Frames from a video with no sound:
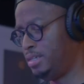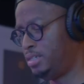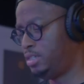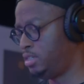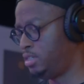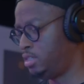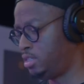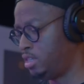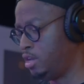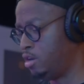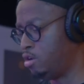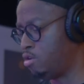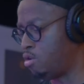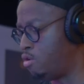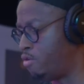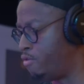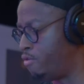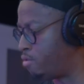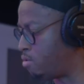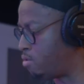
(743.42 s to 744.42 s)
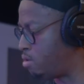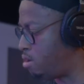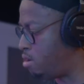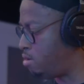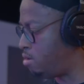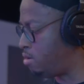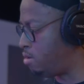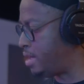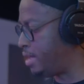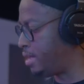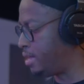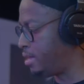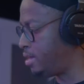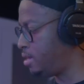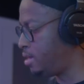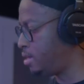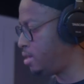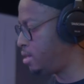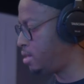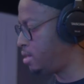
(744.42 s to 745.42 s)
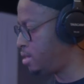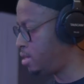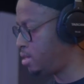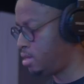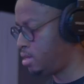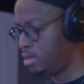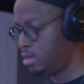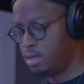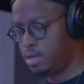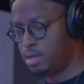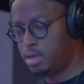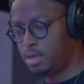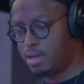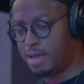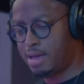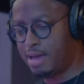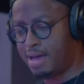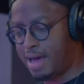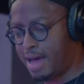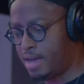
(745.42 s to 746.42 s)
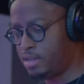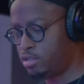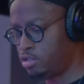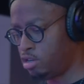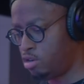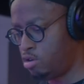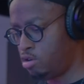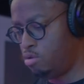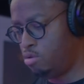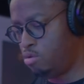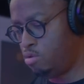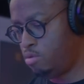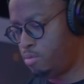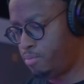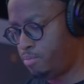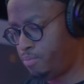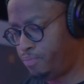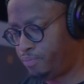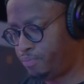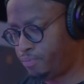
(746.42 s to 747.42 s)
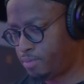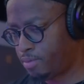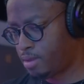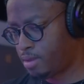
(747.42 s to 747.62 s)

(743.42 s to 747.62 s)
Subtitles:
But it's just thinner overall. Like, highs are cool.